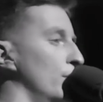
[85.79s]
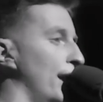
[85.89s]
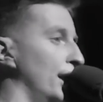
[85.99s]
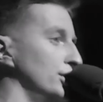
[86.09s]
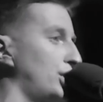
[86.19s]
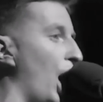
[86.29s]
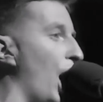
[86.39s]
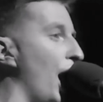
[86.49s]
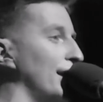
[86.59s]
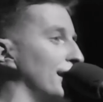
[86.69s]
The
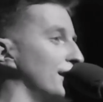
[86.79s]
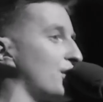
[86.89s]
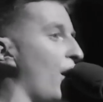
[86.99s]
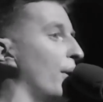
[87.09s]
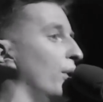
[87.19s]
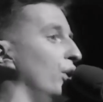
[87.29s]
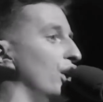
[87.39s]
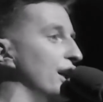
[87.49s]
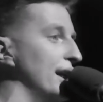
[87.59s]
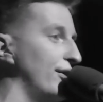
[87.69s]
rubbish that they
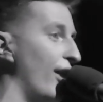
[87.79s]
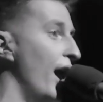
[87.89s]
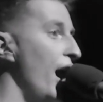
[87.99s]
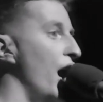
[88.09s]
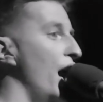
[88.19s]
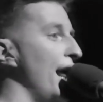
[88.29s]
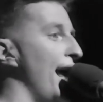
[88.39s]
published